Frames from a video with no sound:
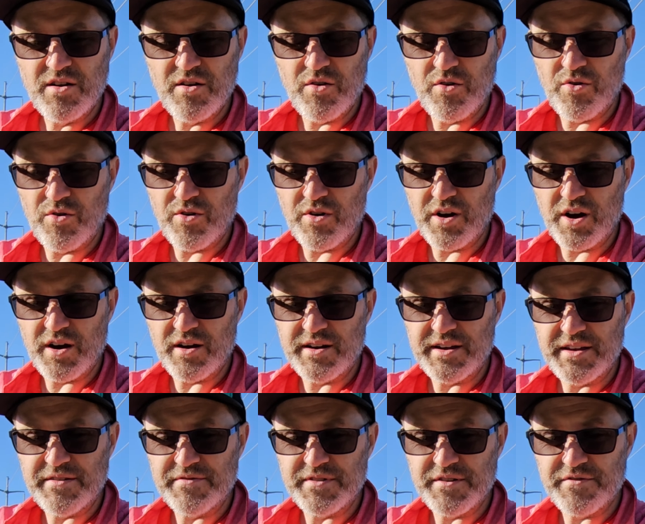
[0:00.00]
or
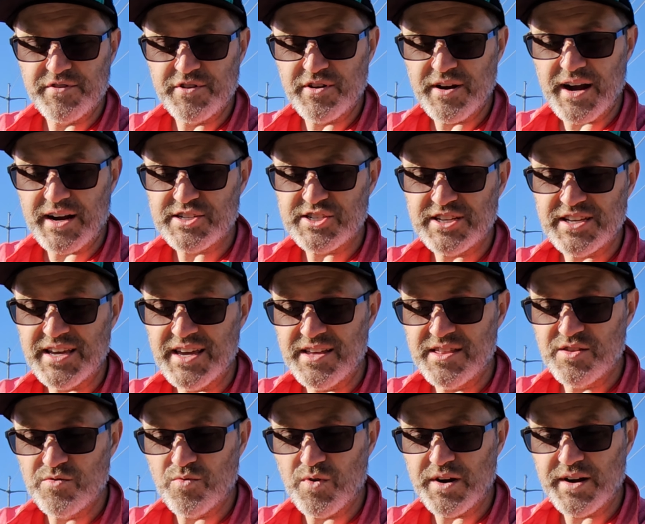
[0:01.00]
even if you're actually
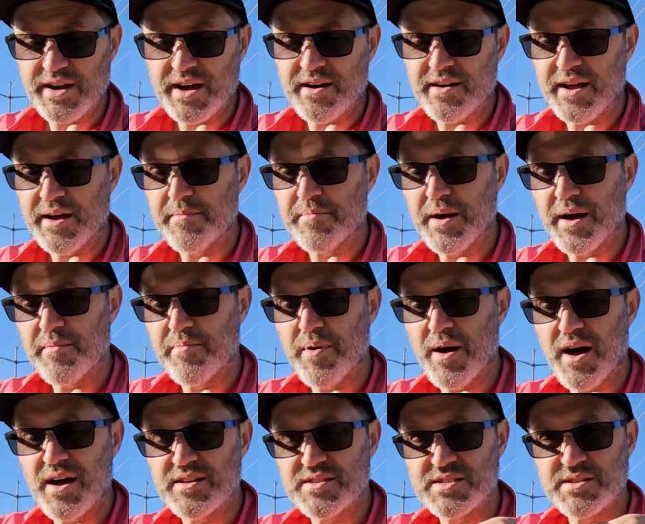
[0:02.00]
in the workout. I
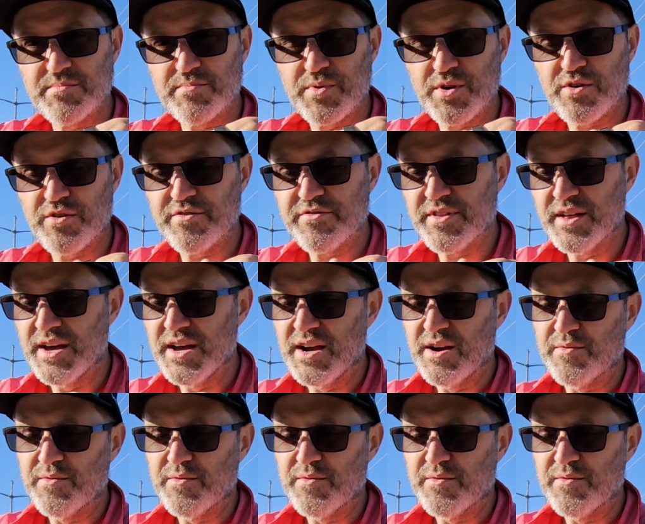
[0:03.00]
paused them both.